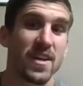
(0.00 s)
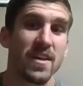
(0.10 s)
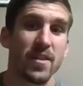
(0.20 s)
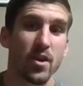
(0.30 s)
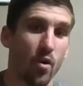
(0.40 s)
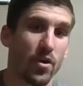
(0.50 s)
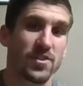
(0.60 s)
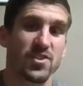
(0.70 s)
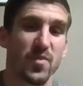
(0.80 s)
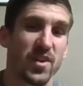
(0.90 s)
the court
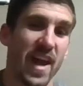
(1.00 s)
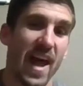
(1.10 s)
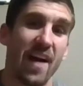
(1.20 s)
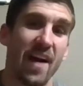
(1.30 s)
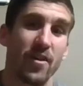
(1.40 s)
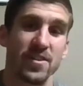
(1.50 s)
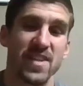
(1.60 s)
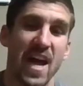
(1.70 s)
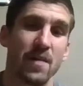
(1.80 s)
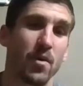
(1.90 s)
is split in half on a
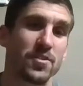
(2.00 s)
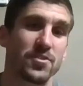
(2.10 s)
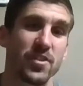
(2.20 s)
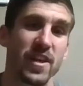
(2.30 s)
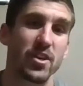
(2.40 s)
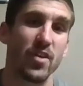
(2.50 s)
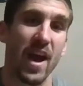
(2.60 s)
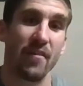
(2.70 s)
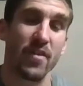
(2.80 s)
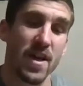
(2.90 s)
side ball screen, and you
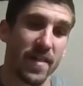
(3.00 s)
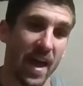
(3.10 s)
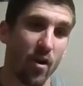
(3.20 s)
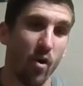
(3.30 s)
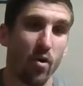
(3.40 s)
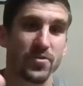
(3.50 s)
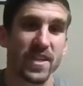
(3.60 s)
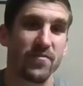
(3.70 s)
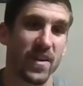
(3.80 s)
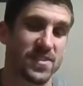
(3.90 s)
have that whole
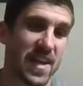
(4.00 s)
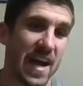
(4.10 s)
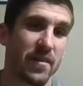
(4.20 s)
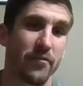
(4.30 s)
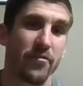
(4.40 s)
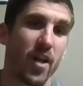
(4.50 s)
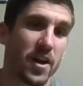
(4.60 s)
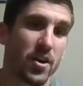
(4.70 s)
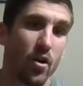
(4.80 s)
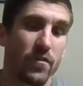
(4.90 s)
defense kind of
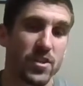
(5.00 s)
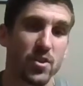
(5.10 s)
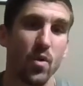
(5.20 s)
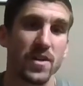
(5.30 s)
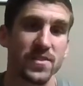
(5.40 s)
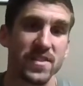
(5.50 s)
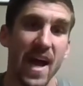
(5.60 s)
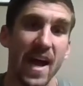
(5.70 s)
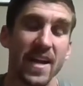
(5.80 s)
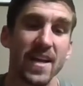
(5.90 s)
flooded over to one
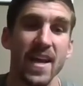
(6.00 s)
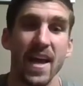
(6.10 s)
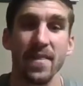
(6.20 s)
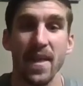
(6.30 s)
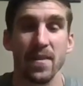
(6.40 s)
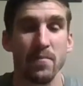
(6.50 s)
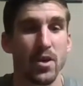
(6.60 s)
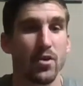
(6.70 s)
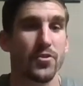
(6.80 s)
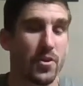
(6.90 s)
side. And then the
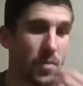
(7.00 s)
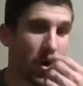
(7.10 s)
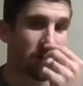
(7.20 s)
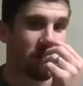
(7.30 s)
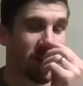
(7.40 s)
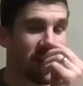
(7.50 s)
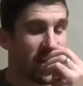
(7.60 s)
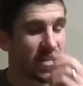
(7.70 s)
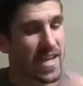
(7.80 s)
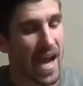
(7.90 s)
middle third ball screen,
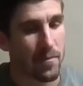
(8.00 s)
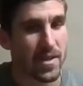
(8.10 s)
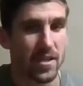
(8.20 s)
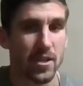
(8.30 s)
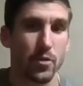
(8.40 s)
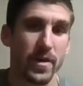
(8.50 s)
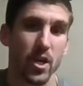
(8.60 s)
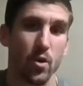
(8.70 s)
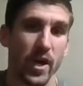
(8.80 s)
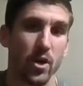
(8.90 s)
you got to be a little bit
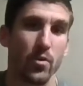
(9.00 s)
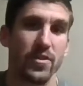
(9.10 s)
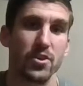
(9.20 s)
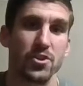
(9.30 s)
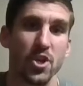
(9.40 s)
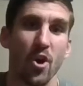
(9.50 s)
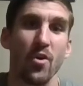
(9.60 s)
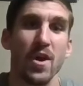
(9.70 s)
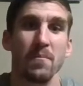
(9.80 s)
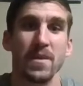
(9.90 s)
quicker with your
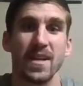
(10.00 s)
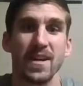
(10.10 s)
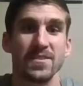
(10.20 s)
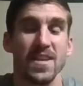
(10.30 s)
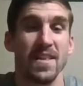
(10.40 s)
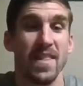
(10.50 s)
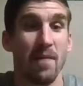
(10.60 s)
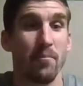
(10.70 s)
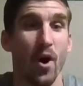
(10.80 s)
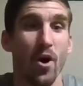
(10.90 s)
show, because
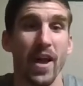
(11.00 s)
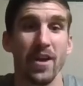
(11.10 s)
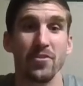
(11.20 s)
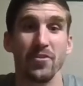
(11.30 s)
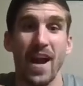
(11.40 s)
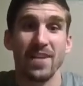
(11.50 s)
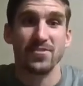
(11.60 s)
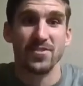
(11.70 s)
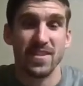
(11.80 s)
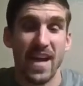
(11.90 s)
that ball handler
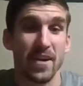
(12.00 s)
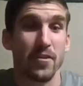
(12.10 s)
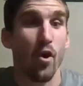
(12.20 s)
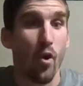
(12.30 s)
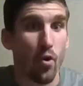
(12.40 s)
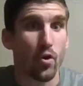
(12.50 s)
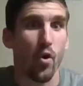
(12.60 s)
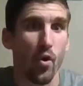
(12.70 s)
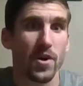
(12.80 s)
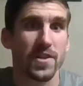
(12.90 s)
has kind of the whole
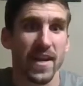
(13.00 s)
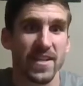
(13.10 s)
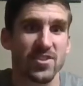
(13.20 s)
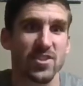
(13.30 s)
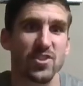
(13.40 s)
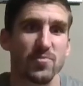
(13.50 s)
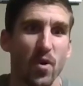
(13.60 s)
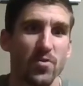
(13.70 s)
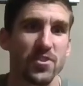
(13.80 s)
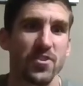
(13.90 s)
court at his
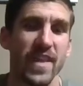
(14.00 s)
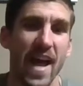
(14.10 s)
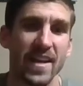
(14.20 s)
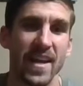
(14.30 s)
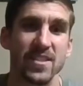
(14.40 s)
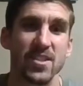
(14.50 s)
disposal in that case,